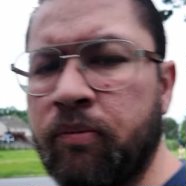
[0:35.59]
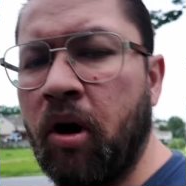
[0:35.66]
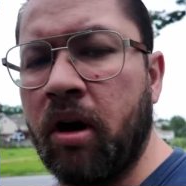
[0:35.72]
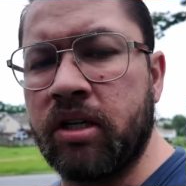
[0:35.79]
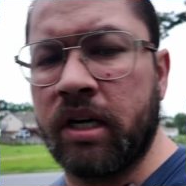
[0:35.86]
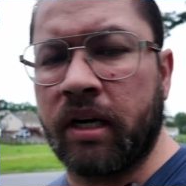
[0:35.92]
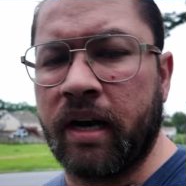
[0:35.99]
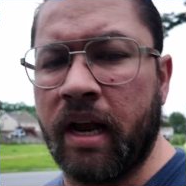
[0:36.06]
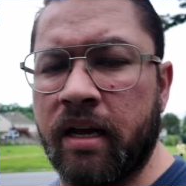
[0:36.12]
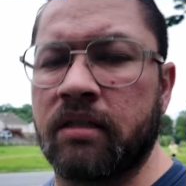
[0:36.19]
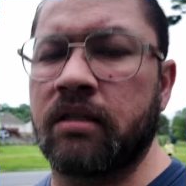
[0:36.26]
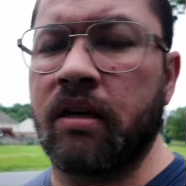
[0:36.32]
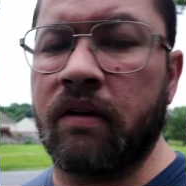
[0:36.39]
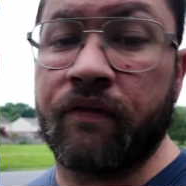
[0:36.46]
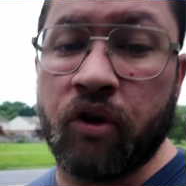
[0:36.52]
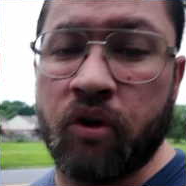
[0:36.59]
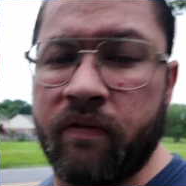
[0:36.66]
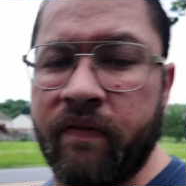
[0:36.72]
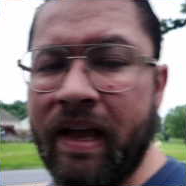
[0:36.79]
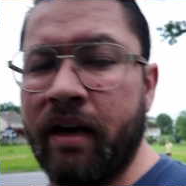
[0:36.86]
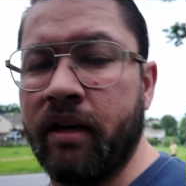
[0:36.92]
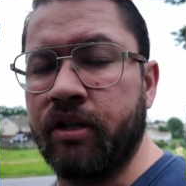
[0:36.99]
project has a few
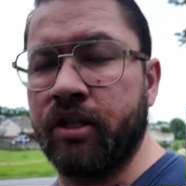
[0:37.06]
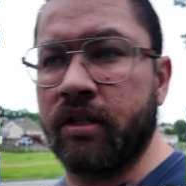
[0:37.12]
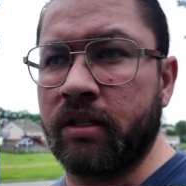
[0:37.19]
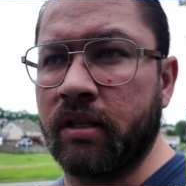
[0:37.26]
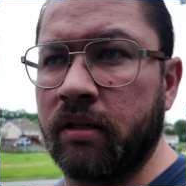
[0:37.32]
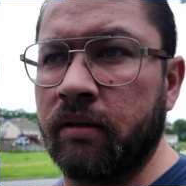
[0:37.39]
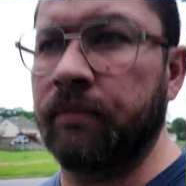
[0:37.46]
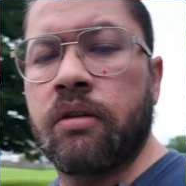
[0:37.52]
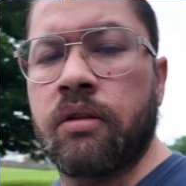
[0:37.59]
advantages.